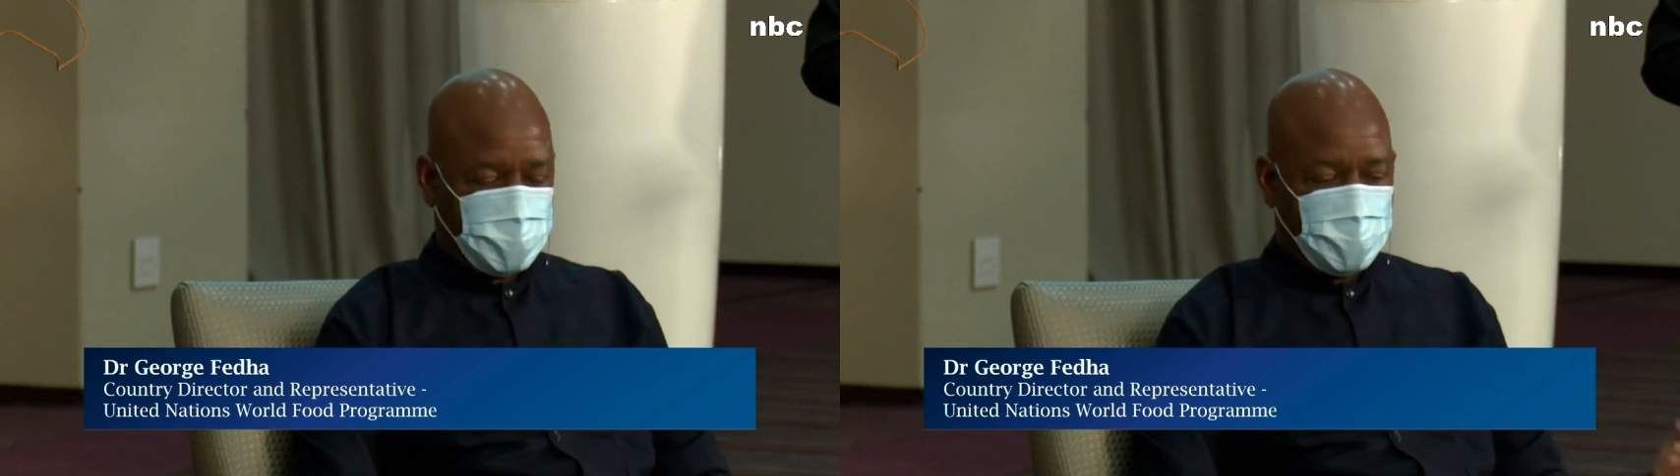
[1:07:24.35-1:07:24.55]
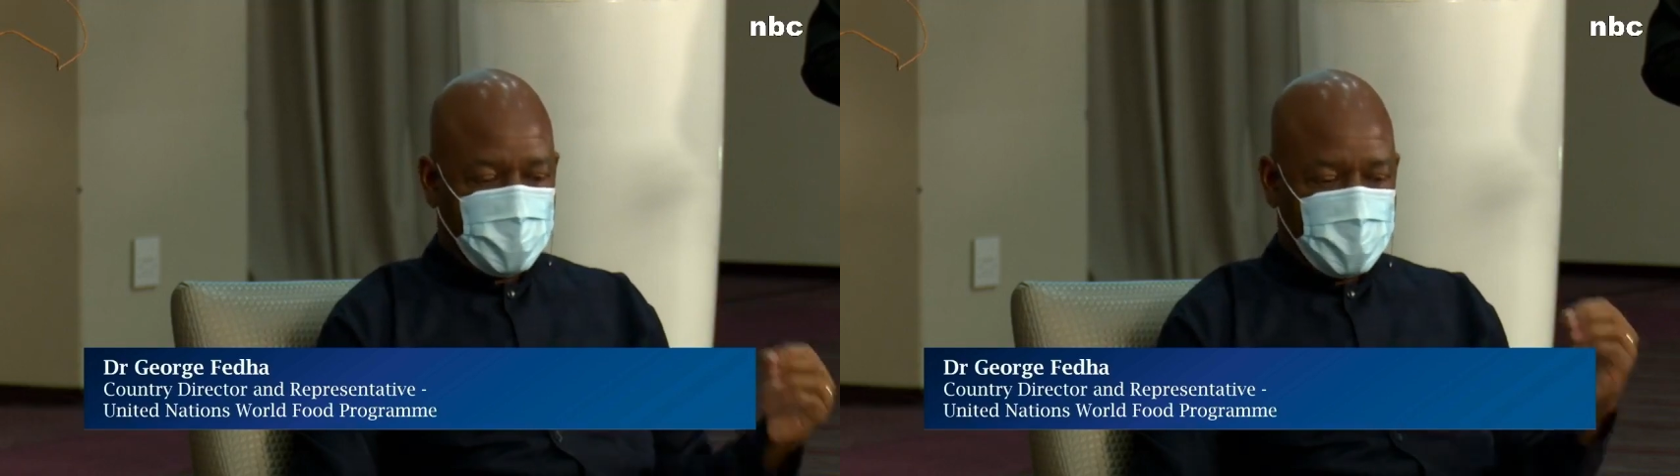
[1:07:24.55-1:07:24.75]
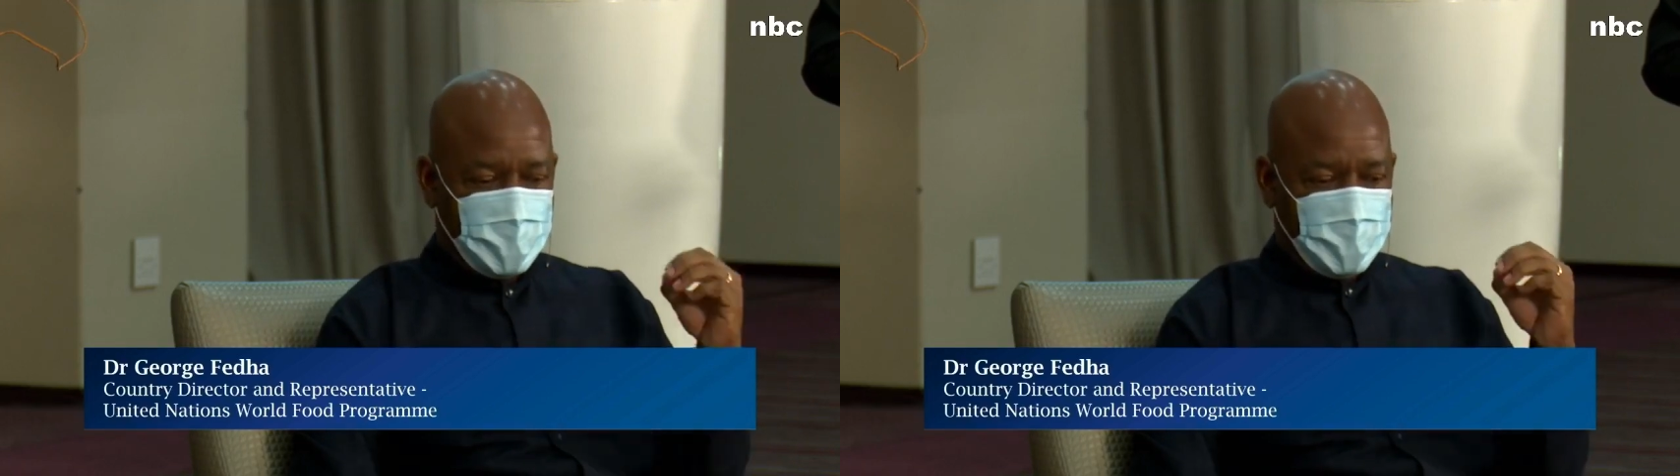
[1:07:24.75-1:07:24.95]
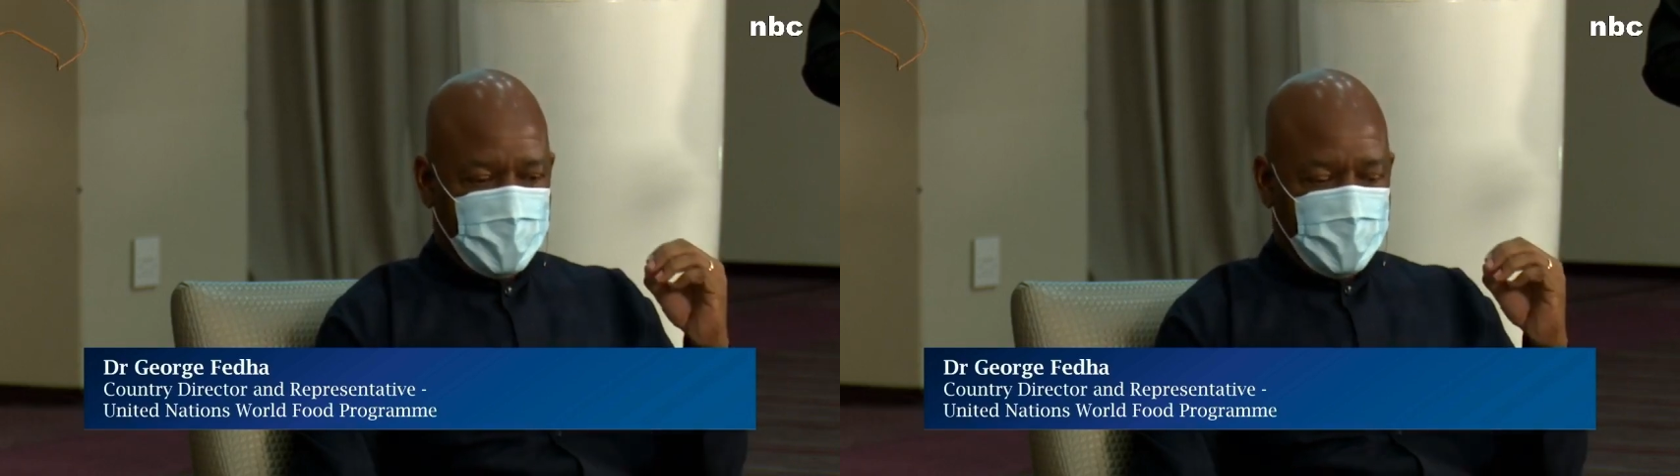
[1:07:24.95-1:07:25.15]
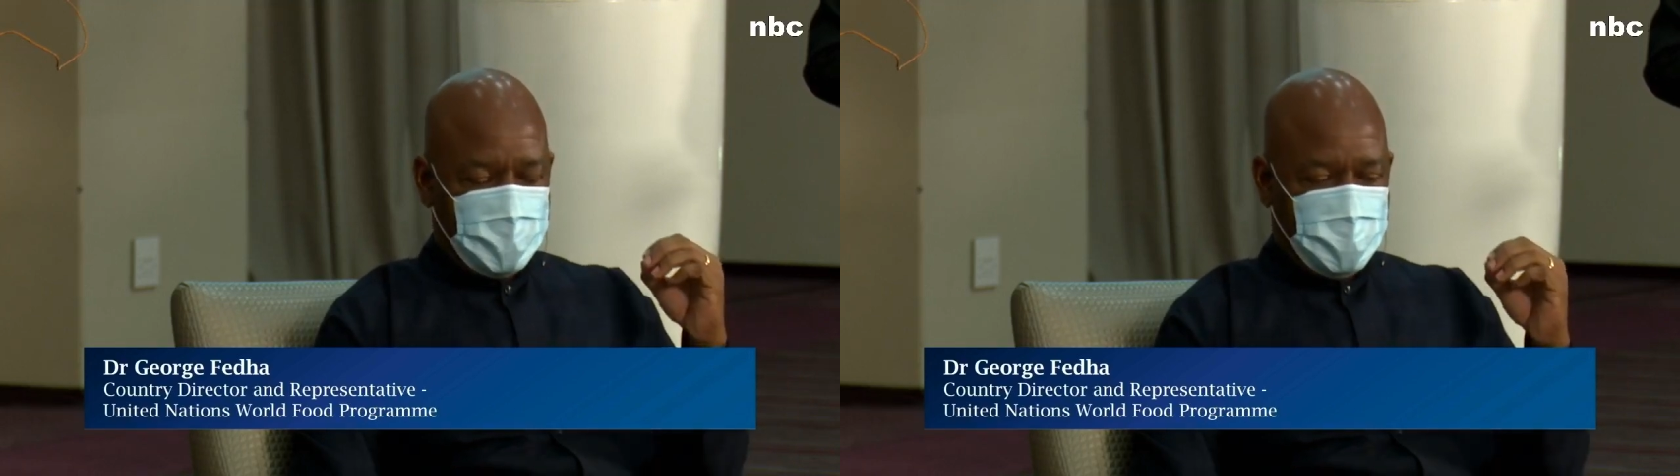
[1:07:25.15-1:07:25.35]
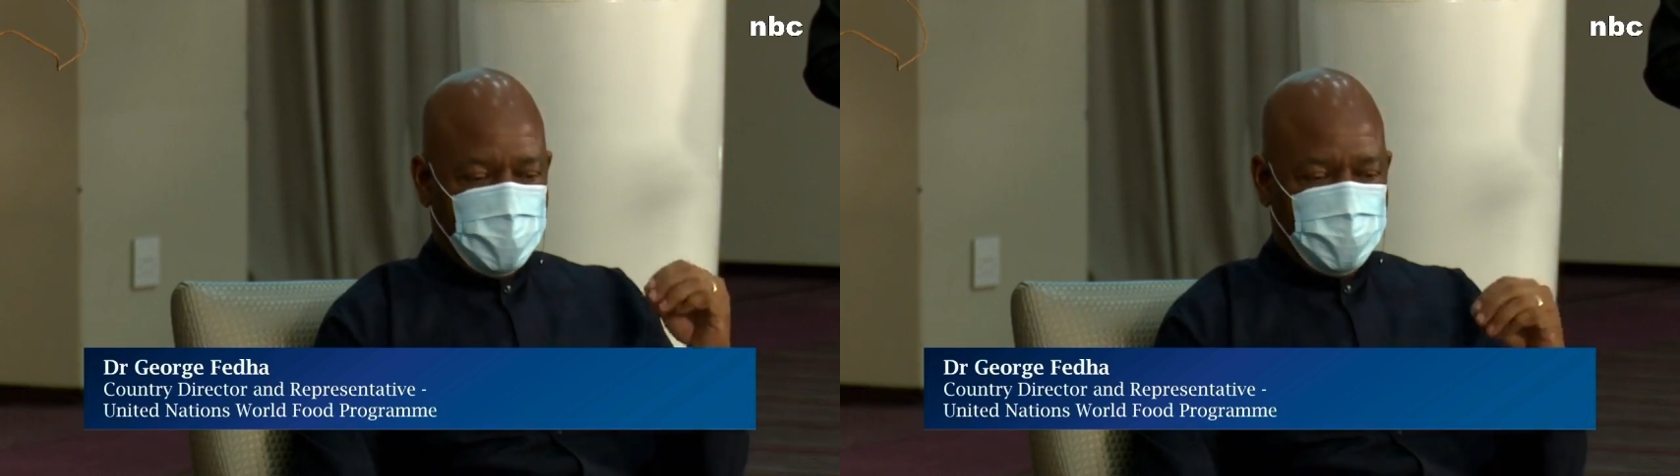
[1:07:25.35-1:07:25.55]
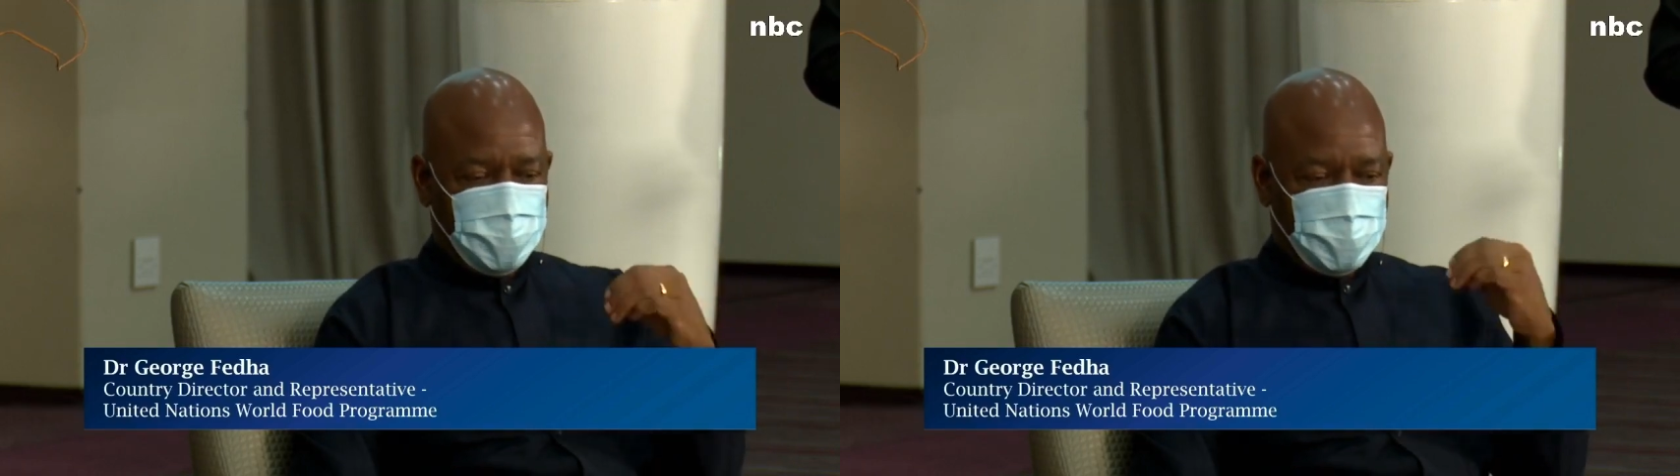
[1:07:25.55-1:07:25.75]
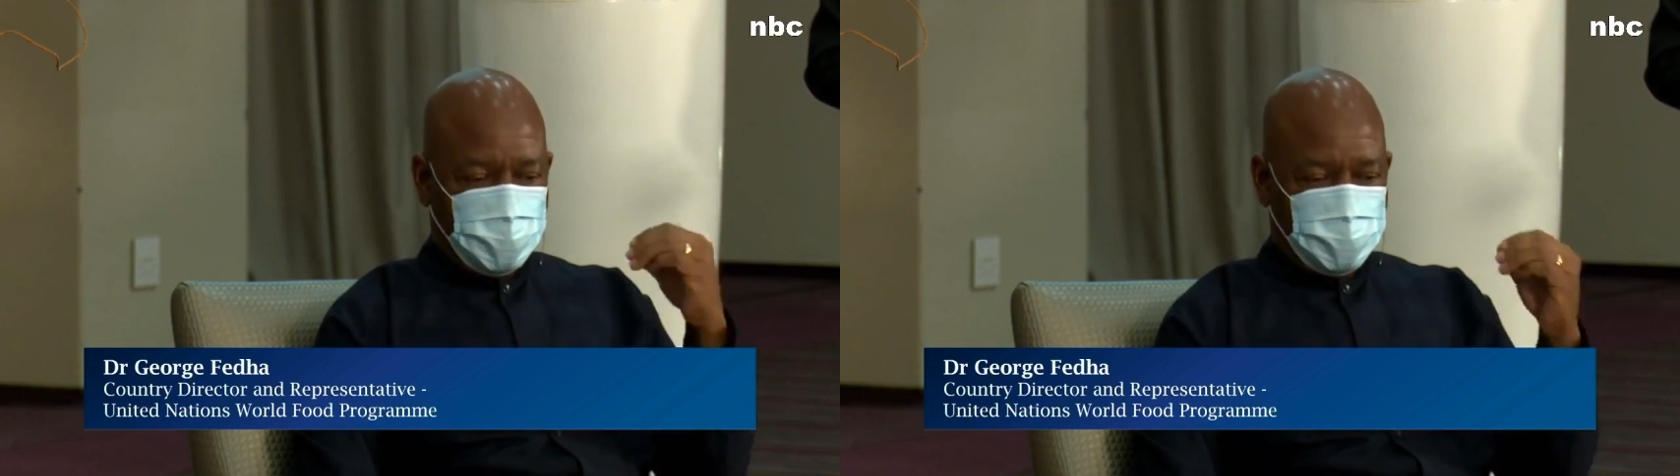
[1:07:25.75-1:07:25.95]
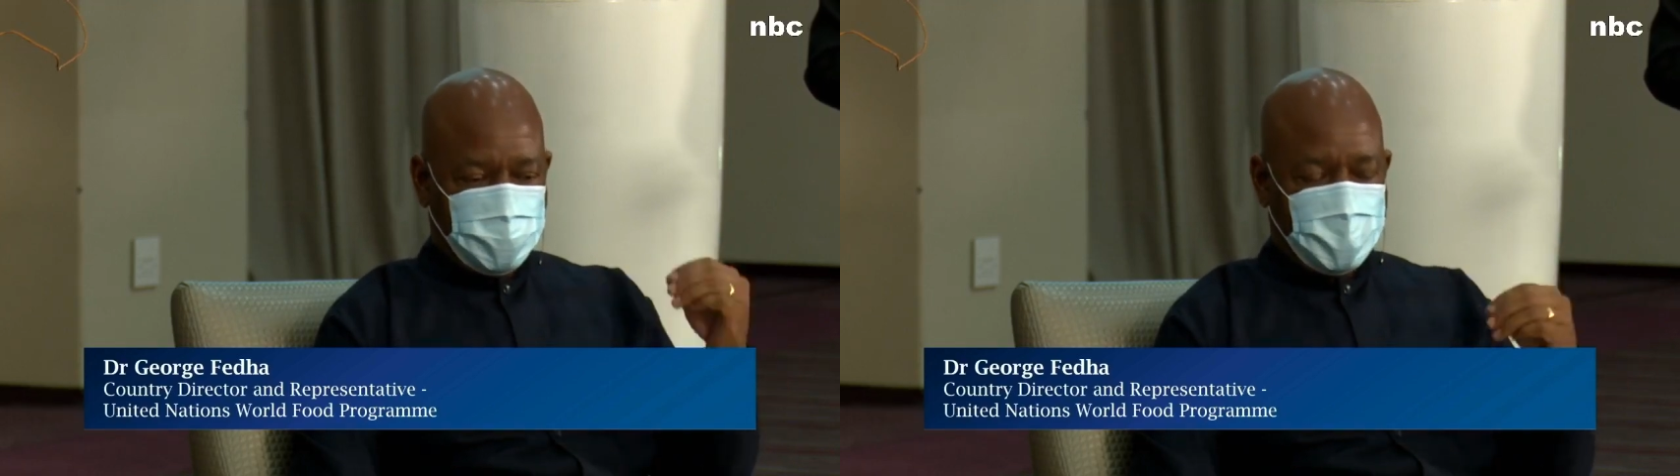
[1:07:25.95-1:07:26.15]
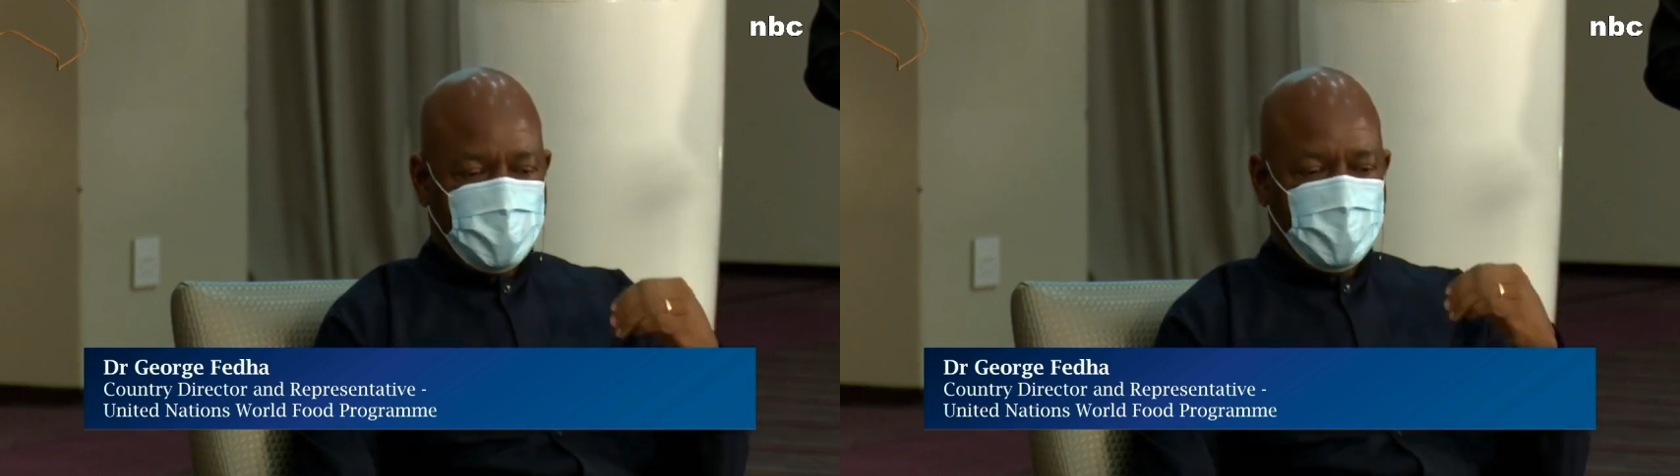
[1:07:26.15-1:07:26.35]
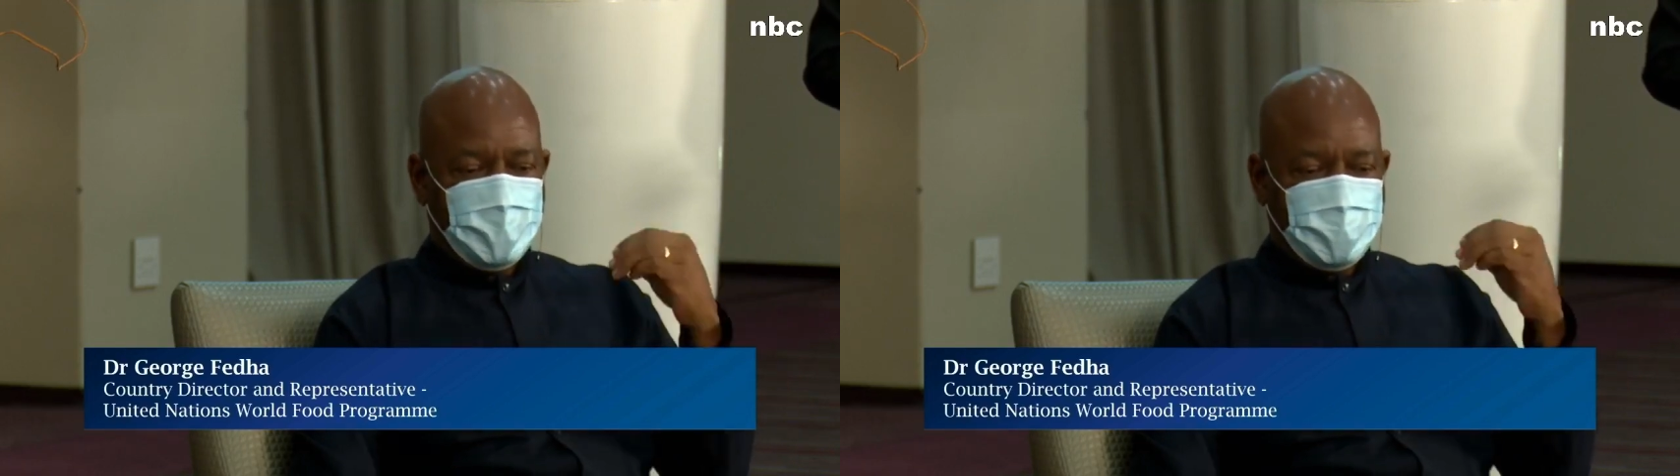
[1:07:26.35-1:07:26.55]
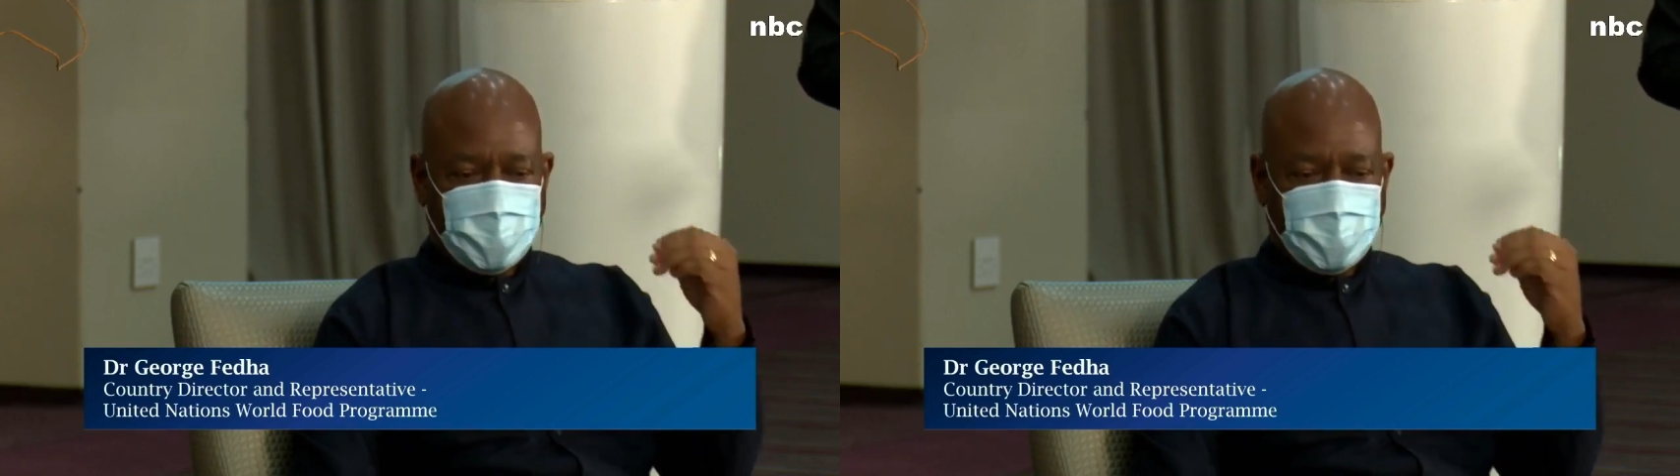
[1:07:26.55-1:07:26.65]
So the issue of